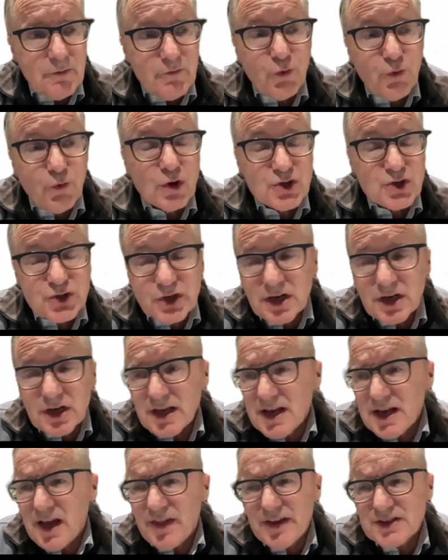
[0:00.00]

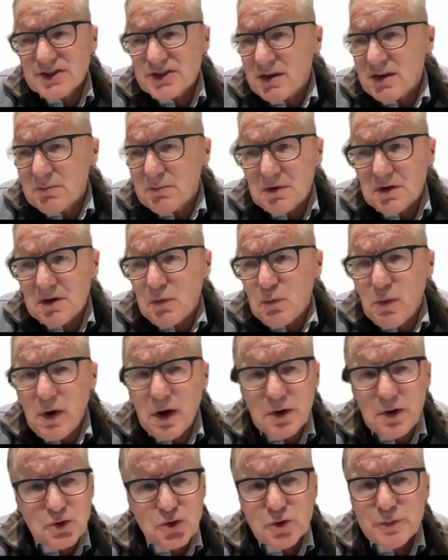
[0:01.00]
fortunately, I think it's something like
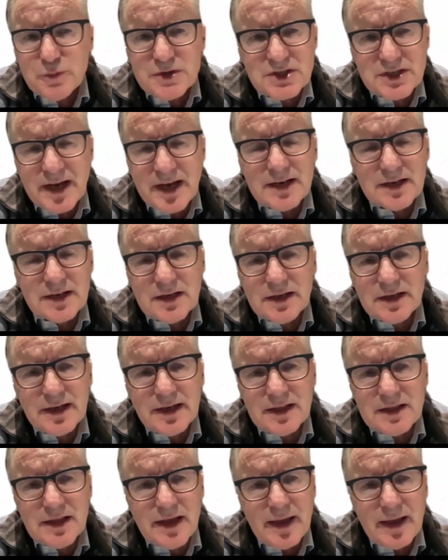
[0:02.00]
1 or 2%
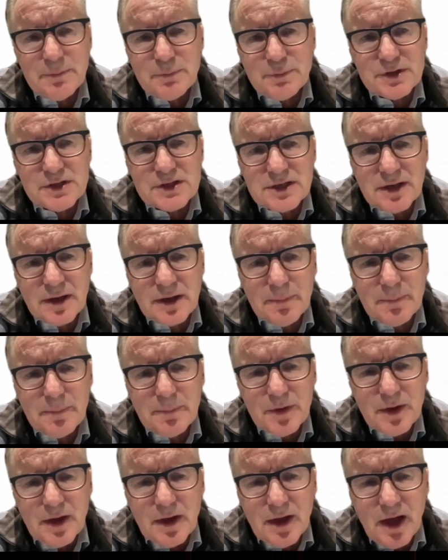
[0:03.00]
get that. But
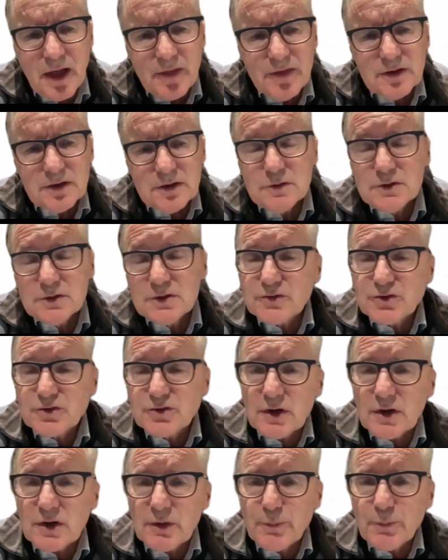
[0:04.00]
I think you've
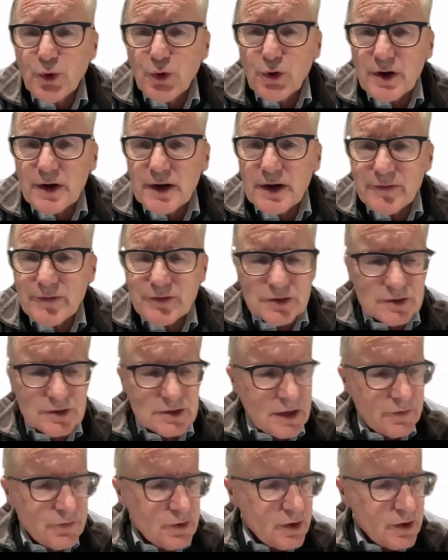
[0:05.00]
certainly reported it, haven't you,
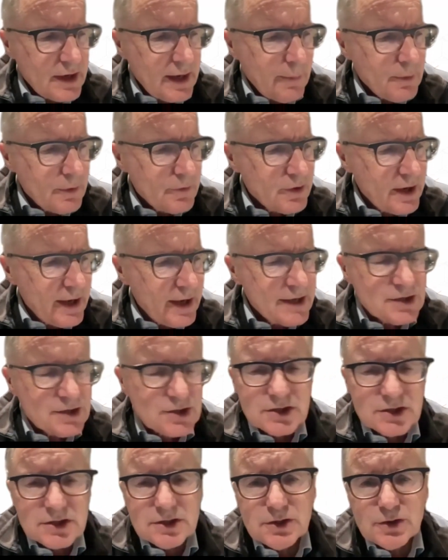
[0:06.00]
Jeff? You've got a couple of
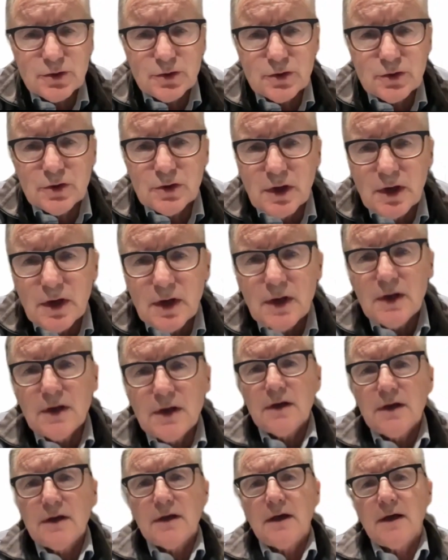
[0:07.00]
cases in your
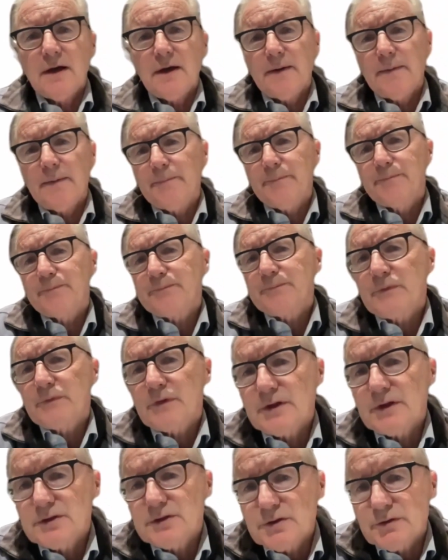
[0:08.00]

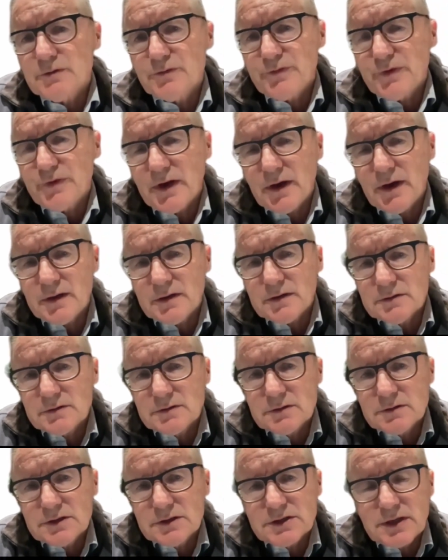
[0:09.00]
that you've
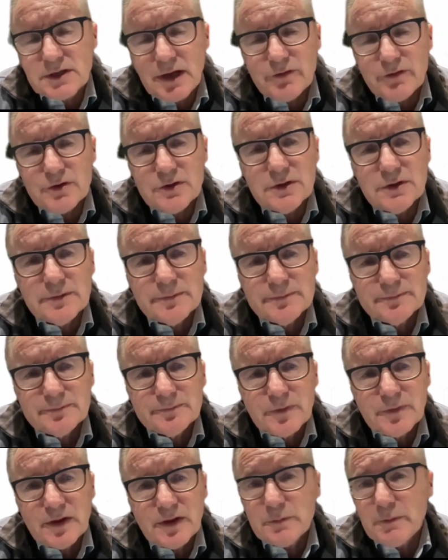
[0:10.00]
discovered.
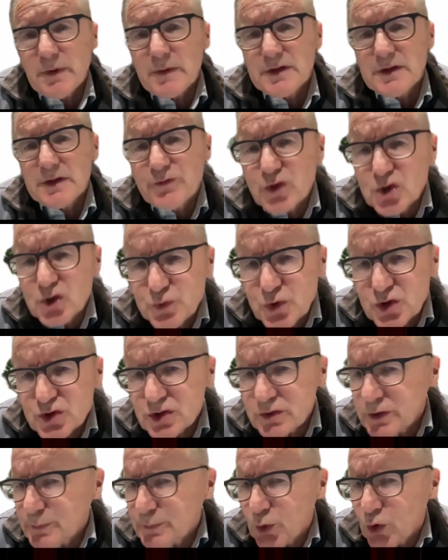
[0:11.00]
I think you might have been the first person
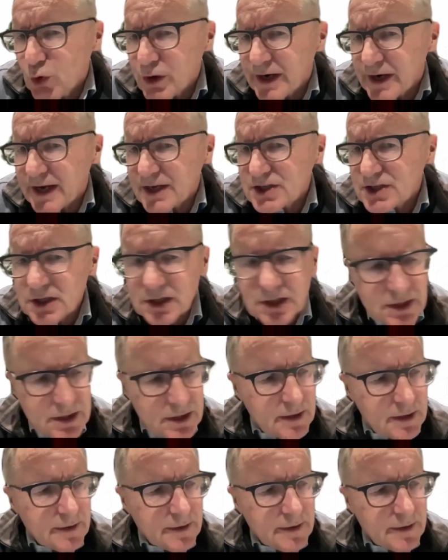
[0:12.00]
to report it, actually.